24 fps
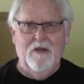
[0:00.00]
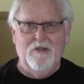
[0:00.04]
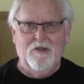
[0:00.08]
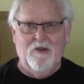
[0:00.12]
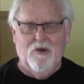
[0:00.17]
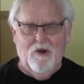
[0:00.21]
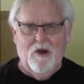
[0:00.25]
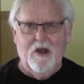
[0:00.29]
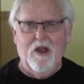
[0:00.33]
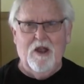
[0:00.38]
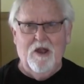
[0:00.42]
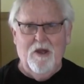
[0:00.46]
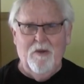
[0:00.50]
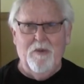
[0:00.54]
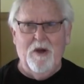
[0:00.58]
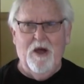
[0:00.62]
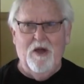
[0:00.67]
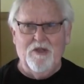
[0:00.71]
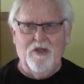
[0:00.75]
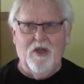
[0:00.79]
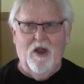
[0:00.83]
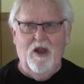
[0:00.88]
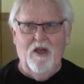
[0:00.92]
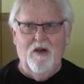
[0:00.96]
Talking
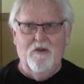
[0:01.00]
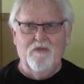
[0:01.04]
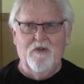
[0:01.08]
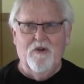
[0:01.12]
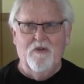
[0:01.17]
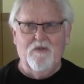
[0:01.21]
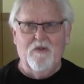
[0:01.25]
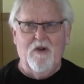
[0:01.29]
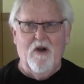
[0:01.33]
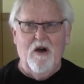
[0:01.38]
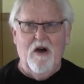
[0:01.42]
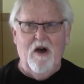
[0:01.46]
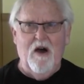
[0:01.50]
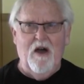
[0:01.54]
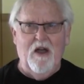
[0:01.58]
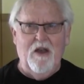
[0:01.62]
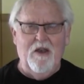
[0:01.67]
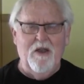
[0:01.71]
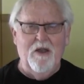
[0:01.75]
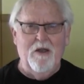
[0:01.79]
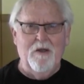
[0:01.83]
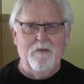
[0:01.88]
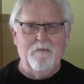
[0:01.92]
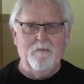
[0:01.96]
about the love of God.
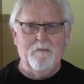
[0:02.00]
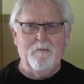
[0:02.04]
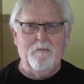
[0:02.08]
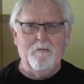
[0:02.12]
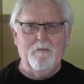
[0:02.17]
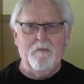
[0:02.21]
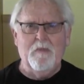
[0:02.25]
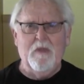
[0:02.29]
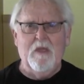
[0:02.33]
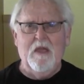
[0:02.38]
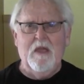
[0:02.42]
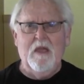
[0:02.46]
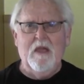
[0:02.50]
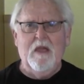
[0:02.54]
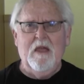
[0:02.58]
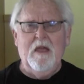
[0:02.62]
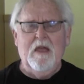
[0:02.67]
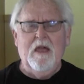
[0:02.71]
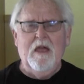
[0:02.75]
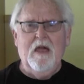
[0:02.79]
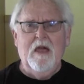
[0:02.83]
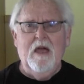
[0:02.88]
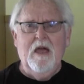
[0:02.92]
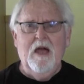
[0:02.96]

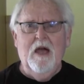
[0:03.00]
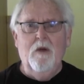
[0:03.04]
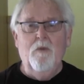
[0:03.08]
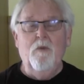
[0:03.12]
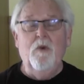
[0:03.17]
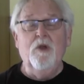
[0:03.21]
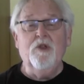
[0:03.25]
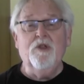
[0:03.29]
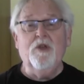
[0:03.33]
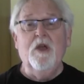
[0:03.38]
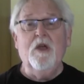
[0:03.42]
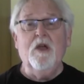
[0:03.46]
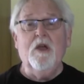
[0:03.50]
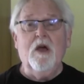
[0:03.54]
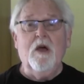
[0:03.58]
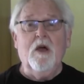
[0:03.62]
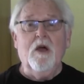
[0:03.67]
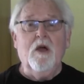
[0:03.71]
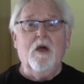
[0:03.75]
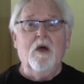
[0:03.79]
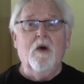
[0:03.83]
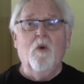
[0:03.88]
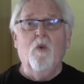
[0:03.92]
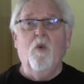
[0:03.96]
And we
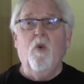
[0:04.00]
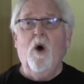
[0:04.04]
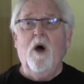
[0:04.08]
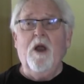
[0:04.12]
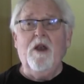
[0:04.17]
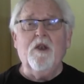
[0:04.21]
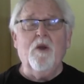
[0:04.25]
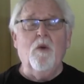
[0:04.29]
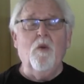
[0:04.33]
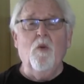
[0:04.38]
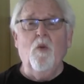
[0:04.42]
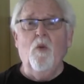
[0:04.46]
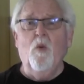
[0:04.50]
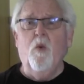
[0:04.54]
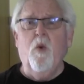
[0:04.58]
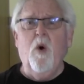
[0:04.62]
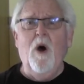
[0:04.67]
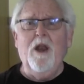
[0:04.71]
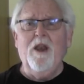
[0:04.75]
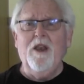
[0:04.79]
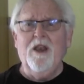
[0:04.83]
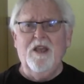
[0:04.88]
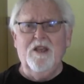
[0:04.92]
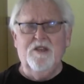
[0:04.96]
think, what,
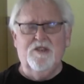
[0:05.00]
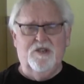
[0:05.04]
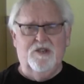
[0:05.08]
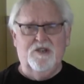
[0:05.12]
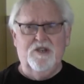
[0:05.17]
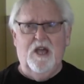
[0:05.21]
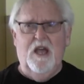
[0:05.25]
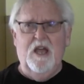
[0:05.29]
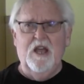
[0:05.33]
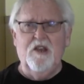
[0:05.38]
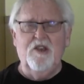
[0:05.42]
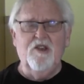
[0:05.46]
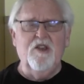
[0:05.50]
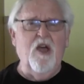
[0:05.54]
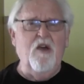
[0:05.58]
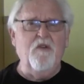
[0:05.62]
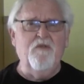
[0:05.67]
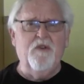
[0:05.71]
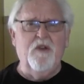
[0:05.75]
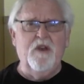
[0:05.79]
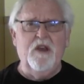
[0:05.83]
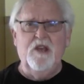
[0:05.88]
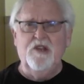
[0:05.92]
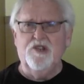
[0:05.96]
what is a
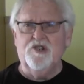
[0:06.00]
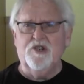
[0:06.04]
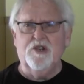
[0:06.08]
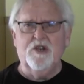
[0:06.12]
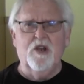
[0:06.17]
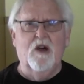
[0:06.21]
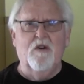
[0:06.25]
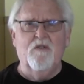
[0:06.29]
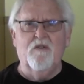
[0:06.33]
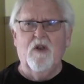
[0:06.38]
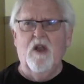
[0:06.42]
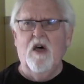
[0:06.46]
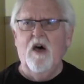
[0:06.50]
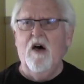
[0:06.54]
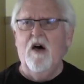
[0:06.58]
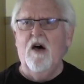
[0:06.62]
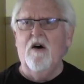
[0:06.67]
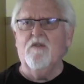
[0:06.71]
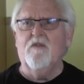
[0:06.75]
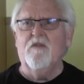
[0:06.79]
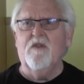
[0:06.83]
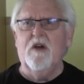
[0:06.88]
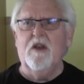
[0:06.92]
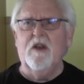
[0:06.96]
definition of love?